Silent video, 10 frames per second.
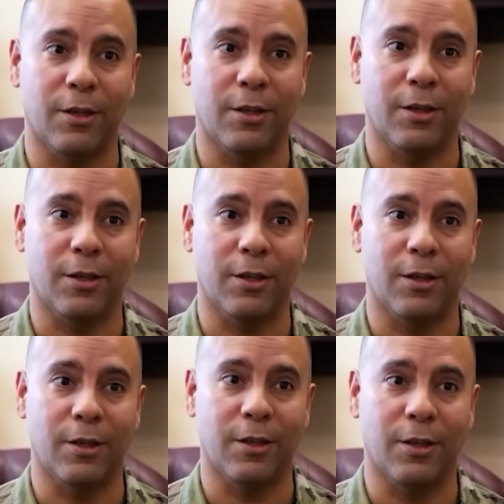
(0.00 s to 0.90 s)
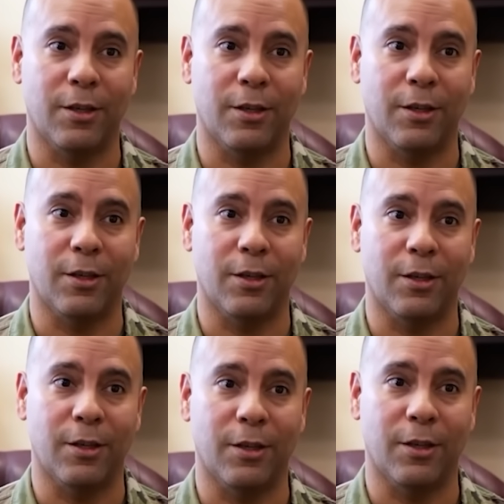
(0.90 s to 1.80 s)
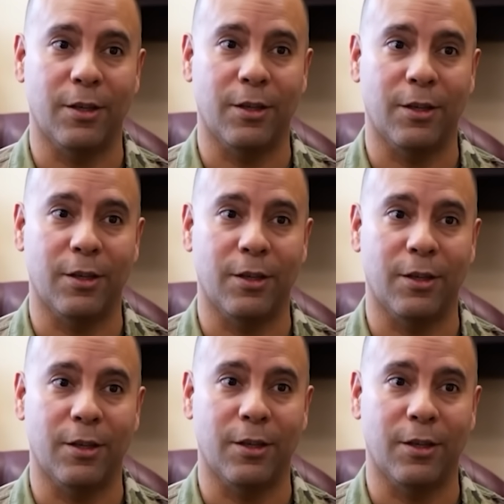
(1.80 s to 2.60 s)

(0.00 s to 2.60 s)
This person isn't speaking.